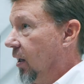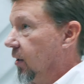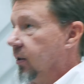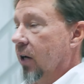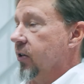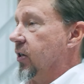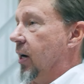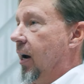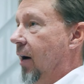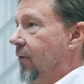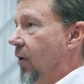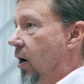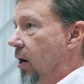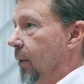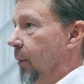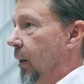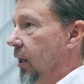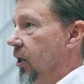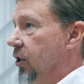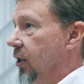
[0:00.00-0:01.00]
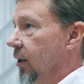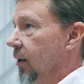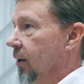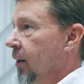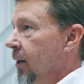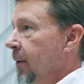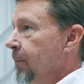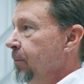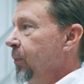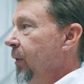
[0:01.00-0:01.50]
that doesn't have automation,
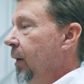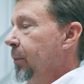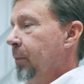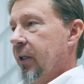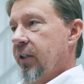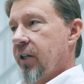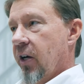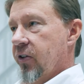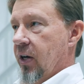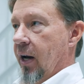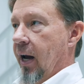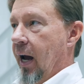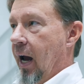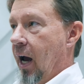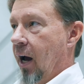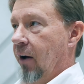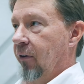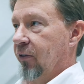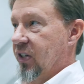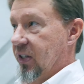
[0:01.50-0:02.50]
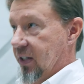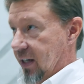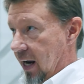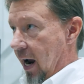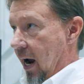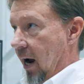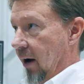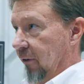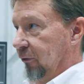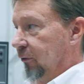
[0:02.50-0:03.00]
but doesn't have
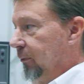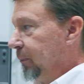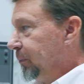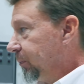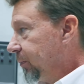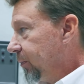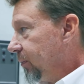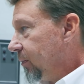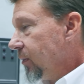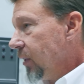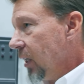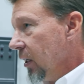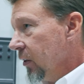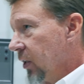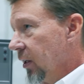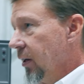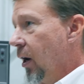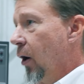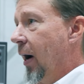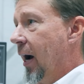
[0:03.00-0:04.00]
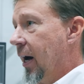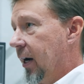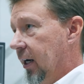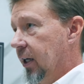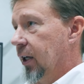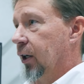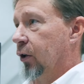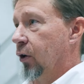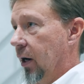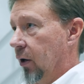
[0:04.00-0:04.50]
staff to know how to
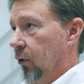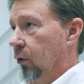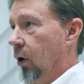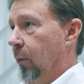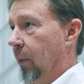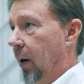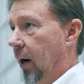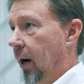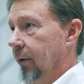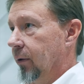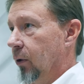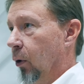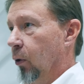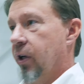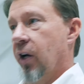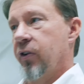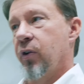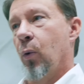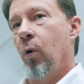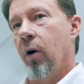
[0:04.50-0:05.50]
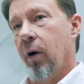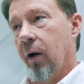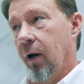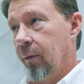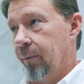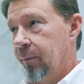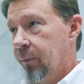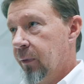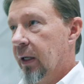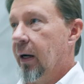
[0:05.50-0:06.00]
integrate a robot, or doesn't want to